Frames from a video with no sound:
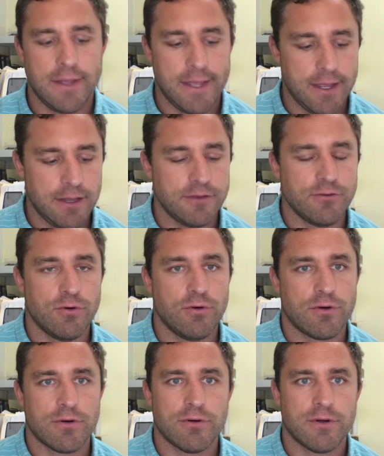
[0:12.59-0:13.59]
and
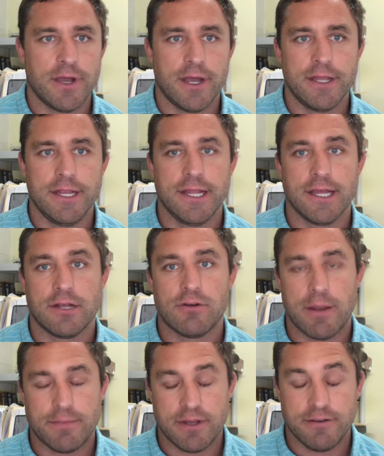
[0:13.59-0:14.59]
or eating a
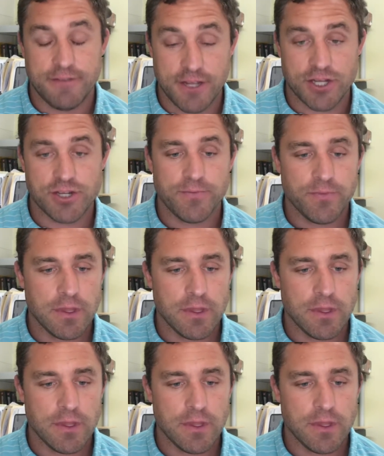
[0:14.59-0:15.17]
crap ton of fish.